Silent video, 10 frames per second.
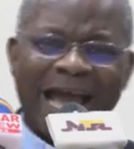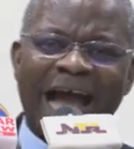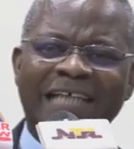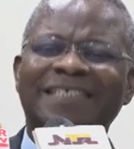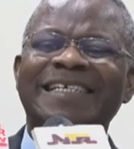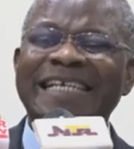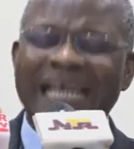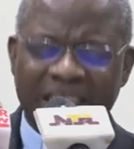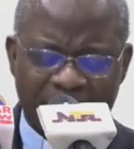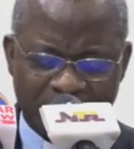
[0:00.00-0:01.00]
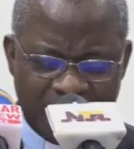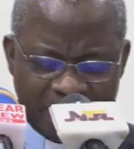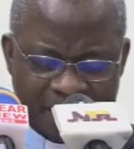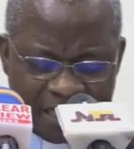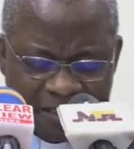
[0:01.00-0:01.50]
as leadership
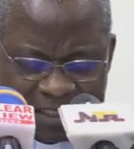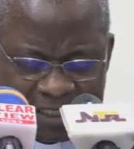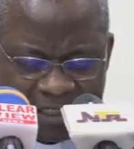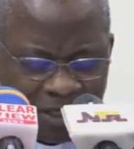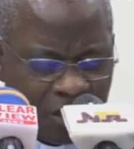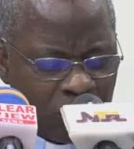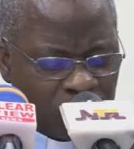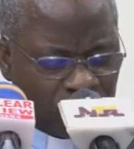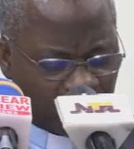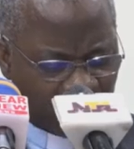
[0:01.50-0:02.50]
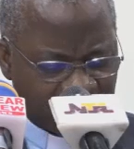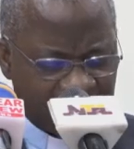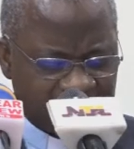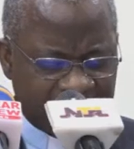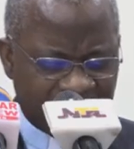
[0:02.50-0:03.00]
integrity,
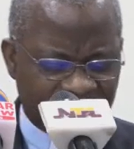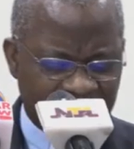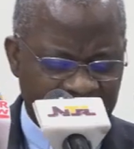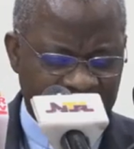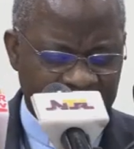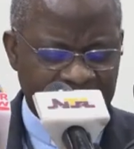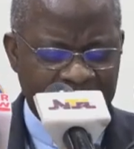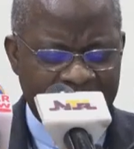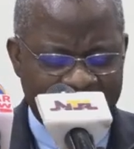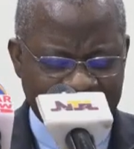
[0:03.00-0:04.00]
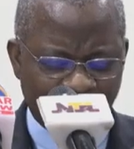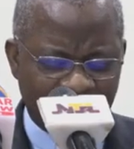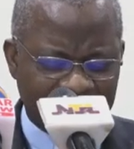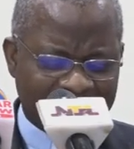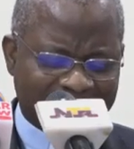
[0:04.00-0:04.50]
justice and fairness, as
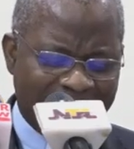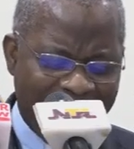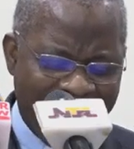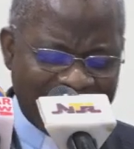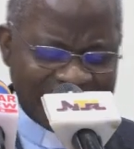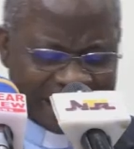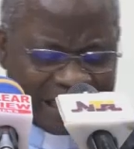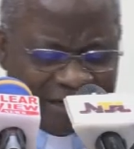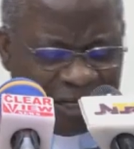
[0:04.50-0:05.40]
well as high degree